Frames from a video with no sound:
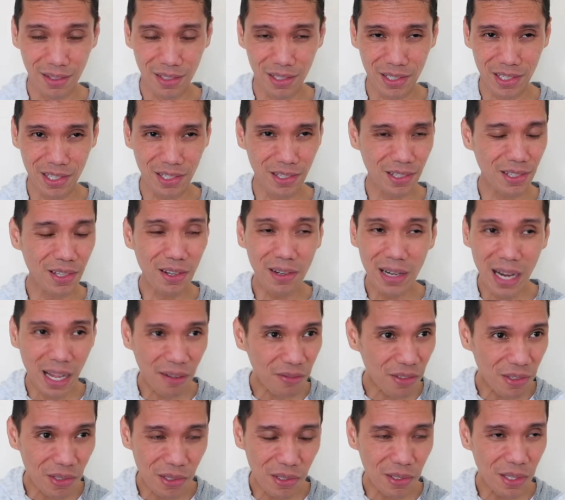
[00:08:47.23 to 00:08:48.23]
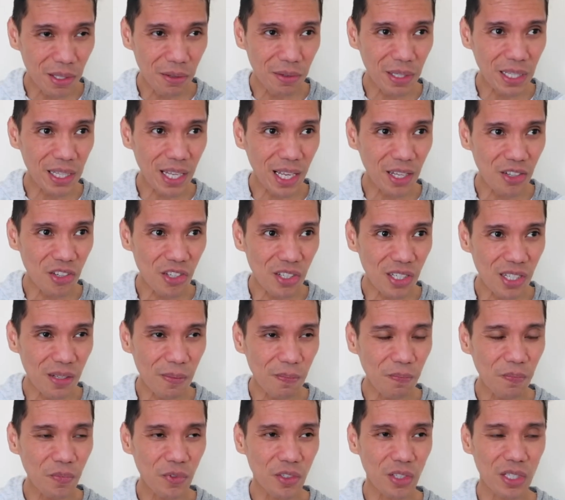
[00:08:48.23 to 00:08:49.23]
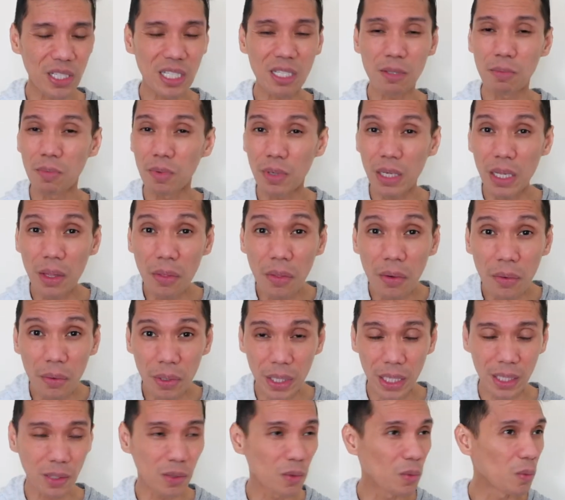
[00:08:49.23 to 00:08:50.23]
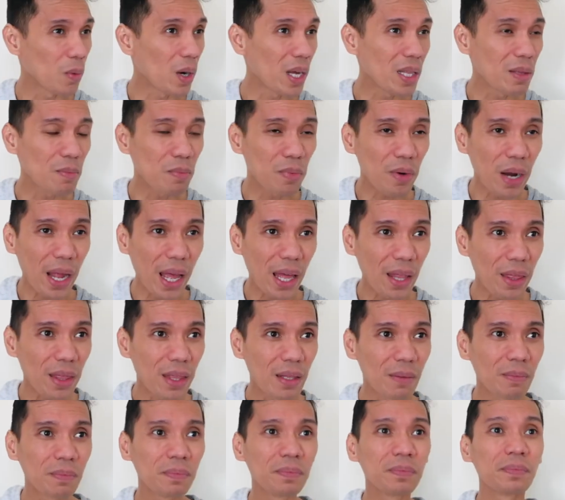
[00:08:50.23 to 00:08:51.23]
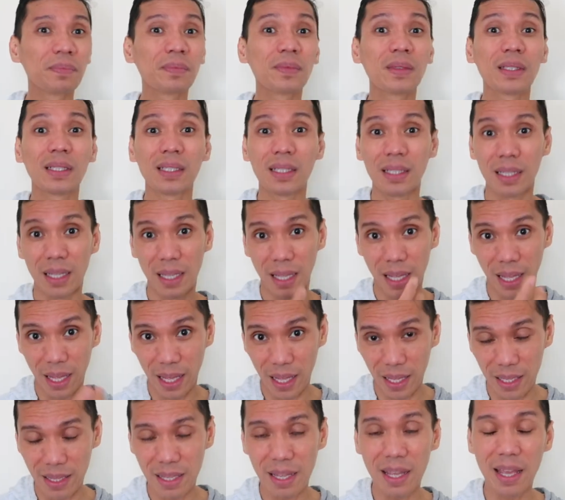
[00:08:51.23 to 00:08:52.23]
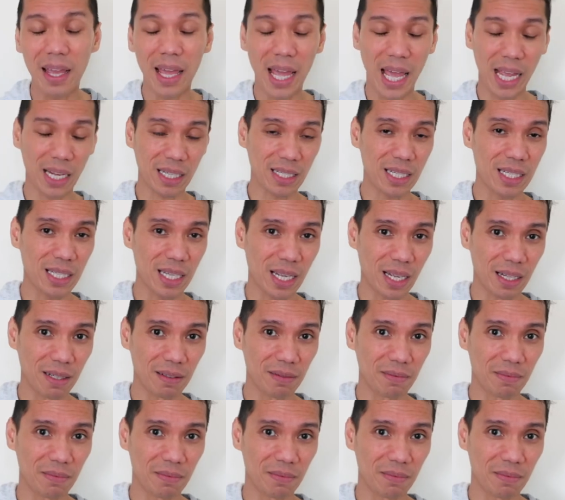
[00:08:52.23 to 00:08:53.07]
So you don't have to do the retention, just breathe through it. One breath and exhale.